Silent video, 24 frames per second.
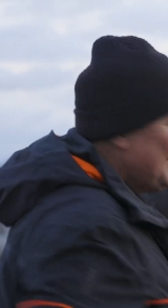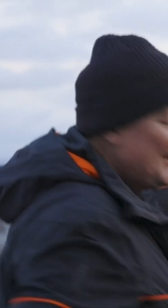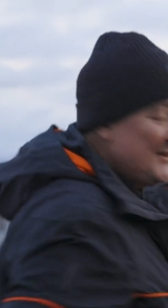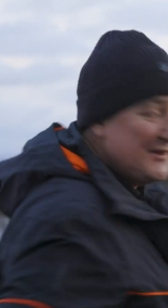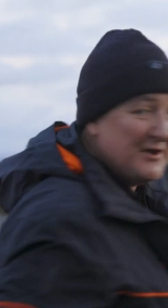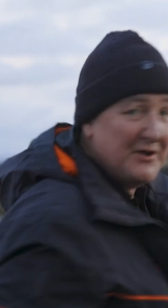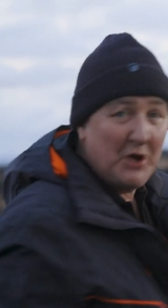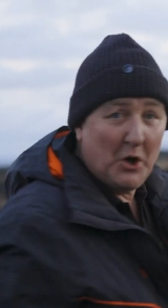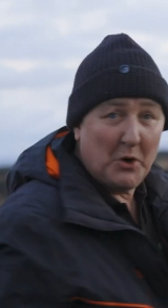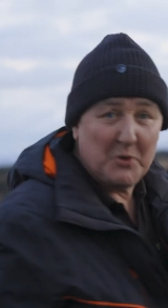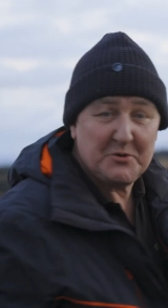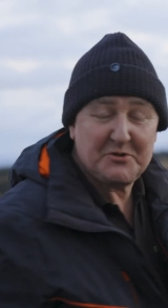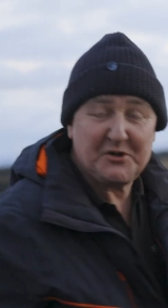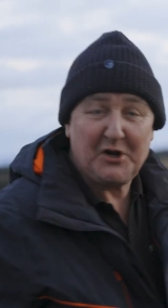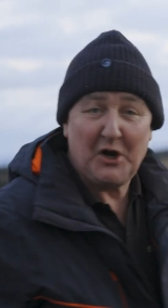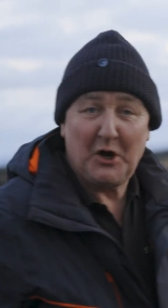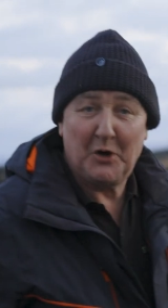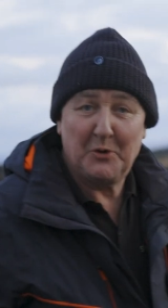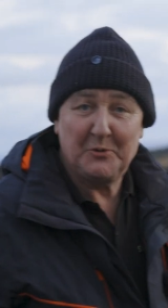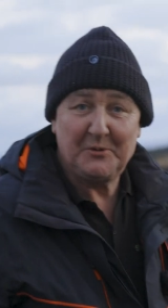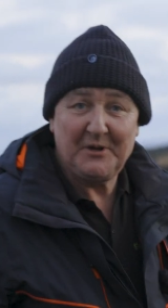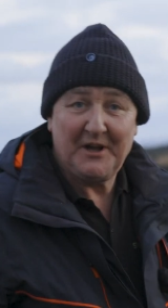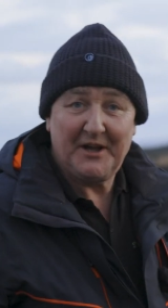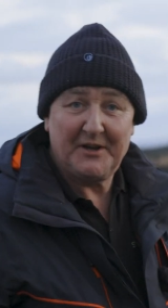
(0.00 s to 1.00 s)
the nose
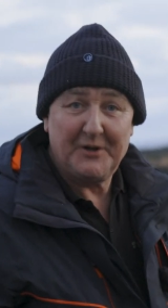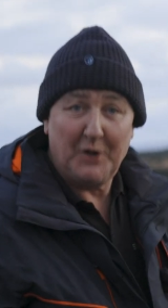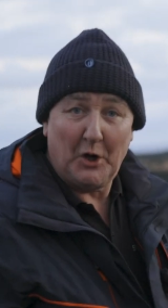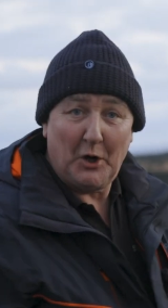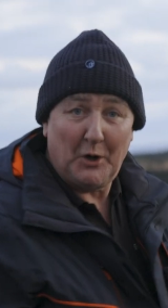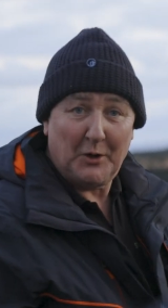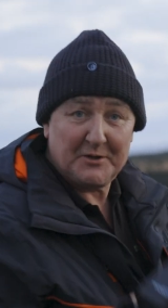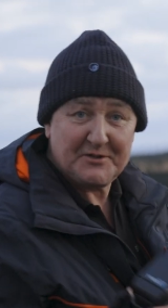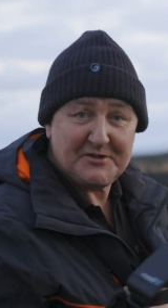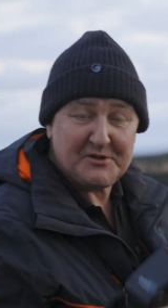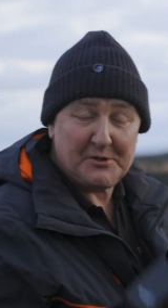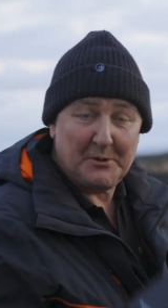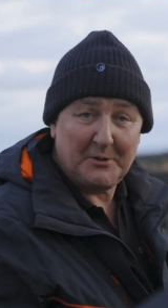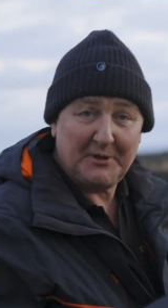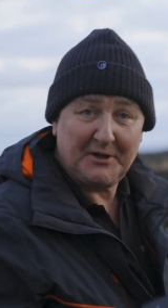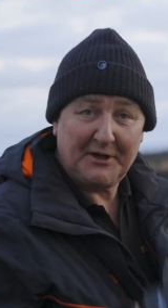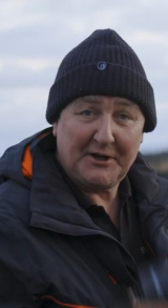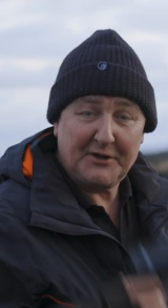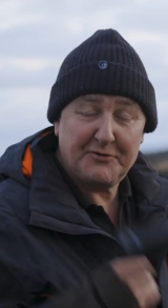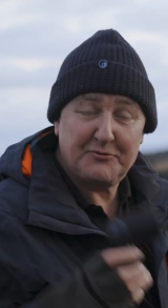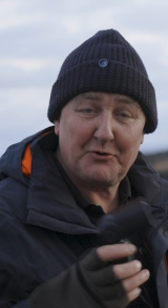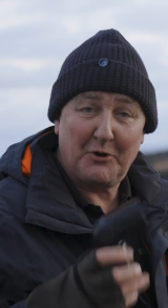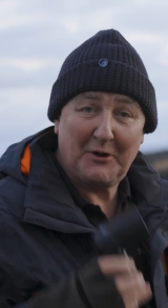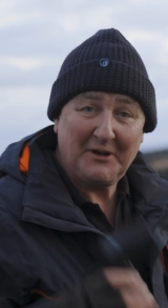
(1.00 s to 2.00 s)
cone, and also I'm going
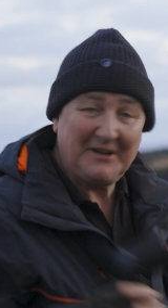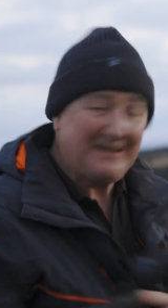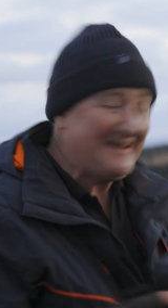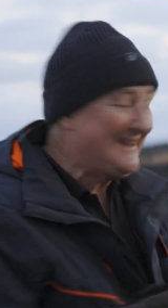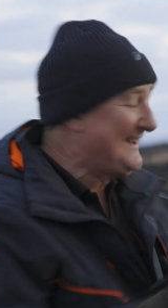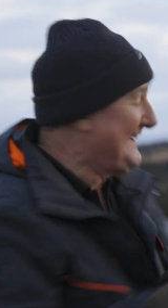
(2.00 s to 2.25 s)
to try and